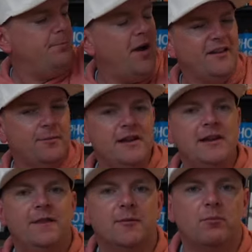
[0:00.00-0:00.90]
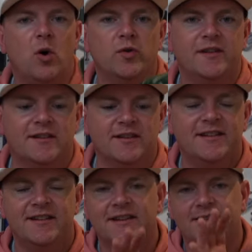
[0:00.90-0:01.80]
Possibly the most
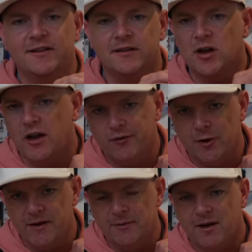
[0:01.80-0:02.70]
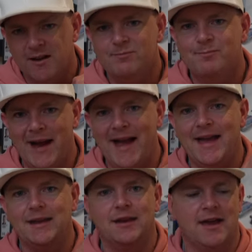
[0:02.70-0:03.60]
consistent golf club in my
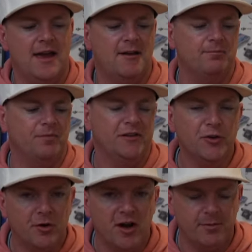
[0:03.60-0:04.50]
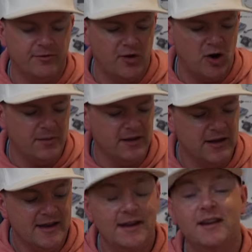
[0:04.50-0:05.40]
bag, super high
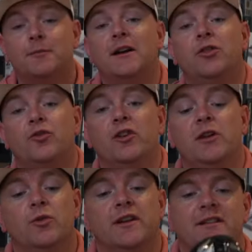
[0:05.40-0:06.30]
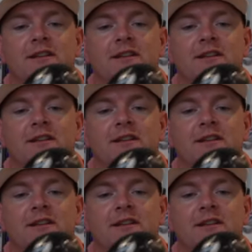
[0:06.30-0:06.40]
performing, is my 3-wood. It's a